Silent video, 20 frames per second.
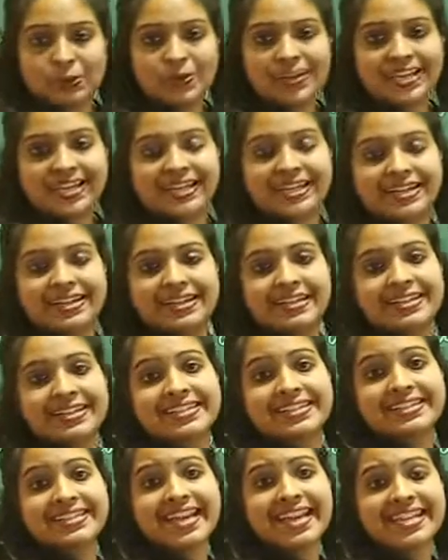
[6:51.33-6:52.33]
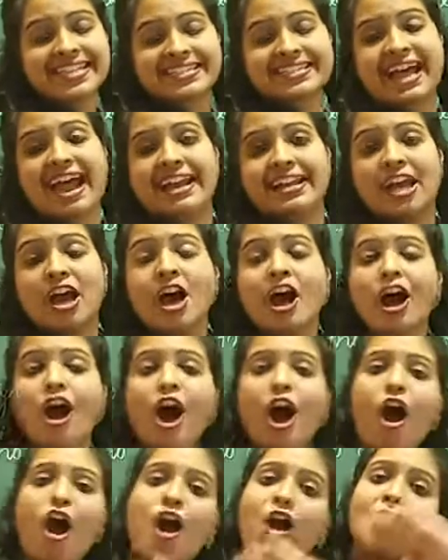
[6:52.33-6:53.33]
So, here it says that
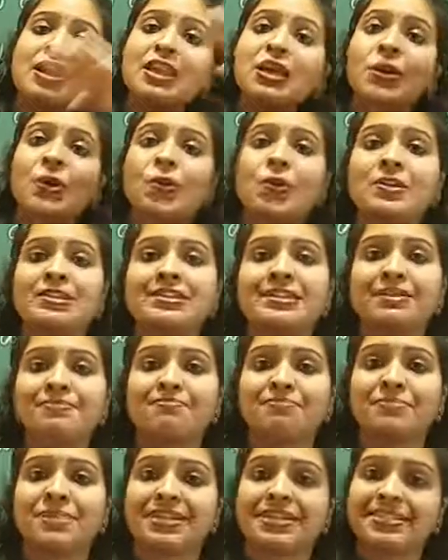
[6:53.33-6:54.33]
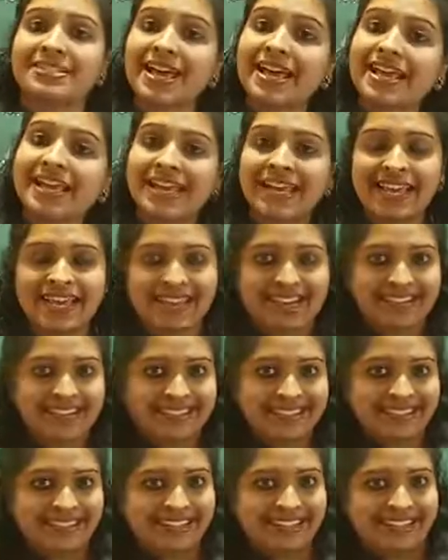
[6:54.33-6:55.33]
all whole numbers are
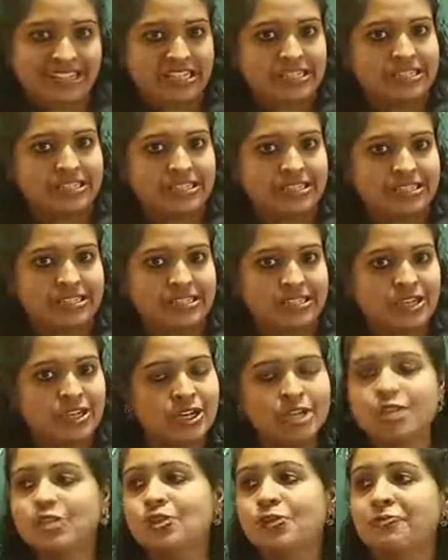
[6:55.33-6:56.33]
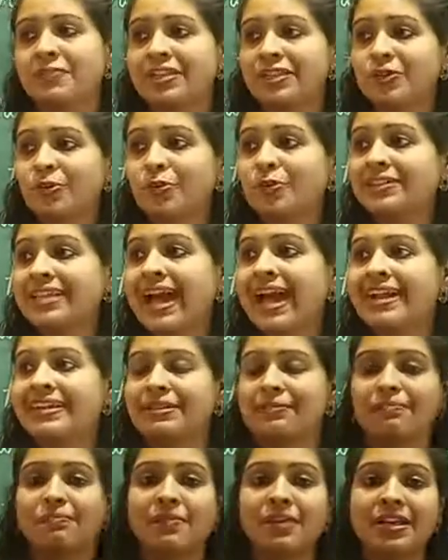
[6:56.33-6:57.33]
integers. So, we know
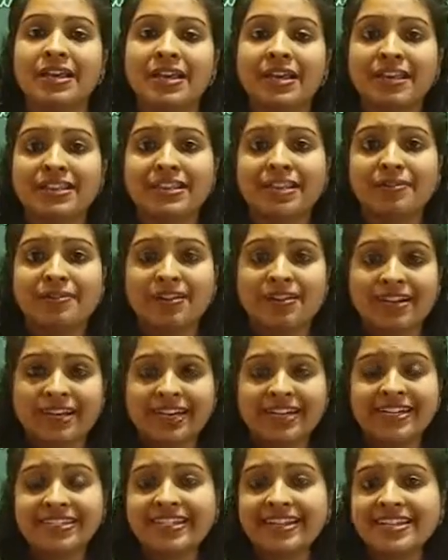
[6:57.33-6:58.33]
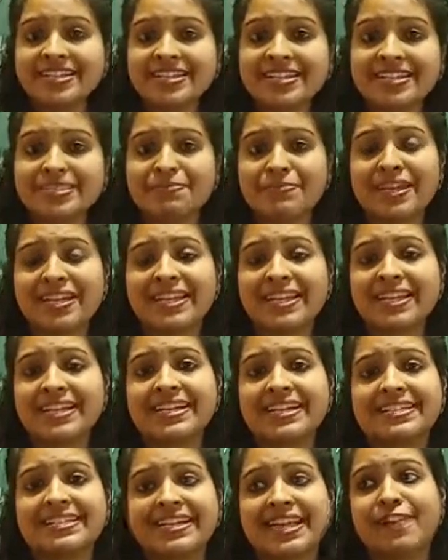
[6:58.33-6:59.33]
that the integers
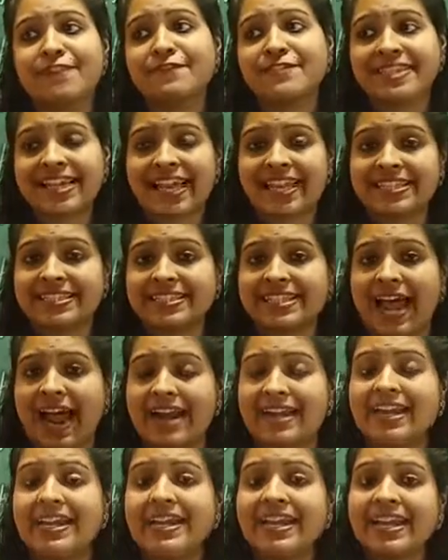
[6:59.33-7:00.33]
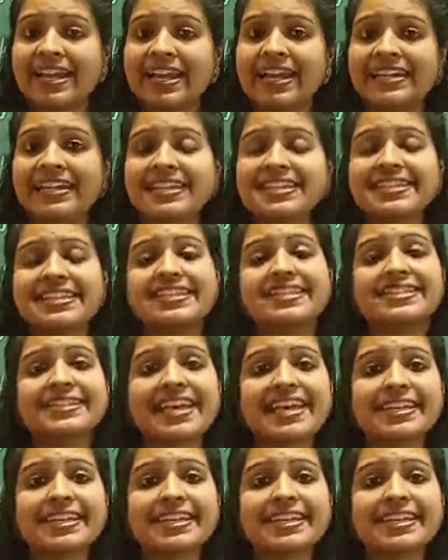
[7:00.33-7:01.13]
meaning itself says that it is a